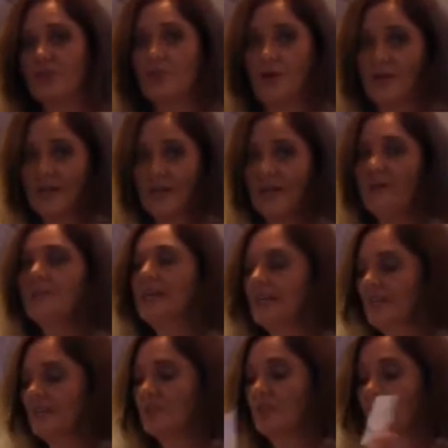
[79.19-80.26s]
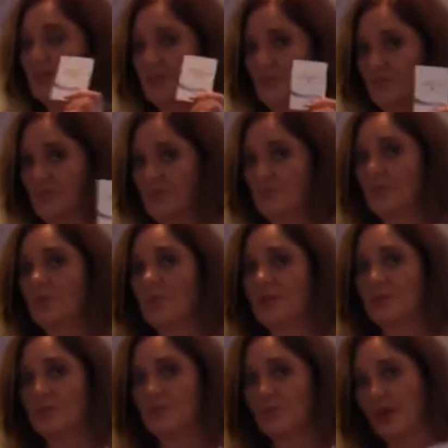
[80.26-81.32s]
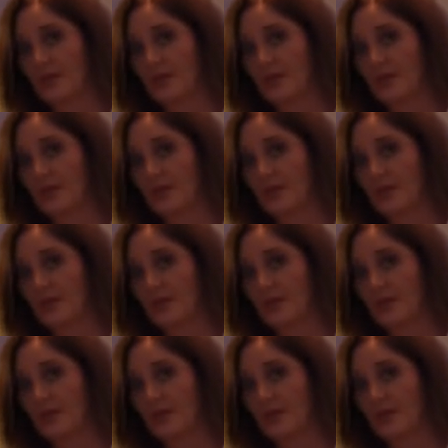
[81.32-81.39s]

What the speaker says: to walk up, and so they implemented the